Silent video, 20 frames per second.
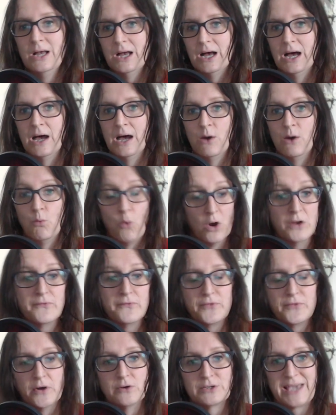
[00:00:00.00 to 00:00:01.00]
one
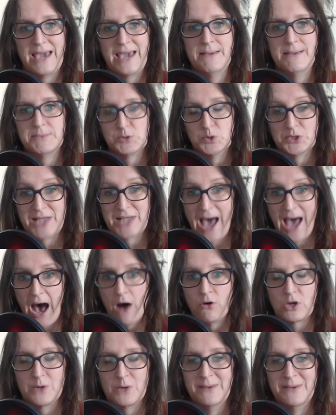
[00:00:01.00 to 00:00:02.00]
of those games was
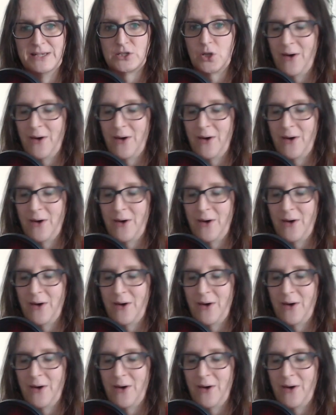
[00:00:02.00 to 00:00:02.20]
Alchemist.